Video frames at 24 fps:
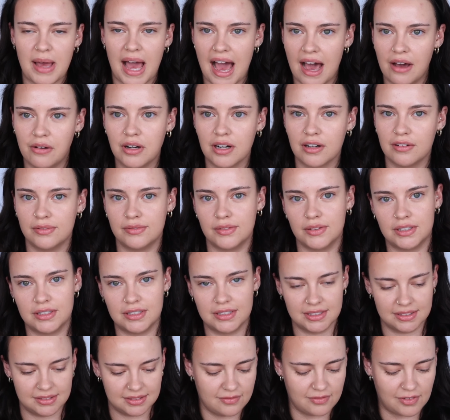
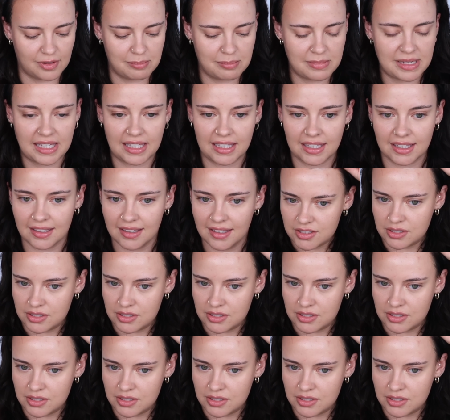powerful for me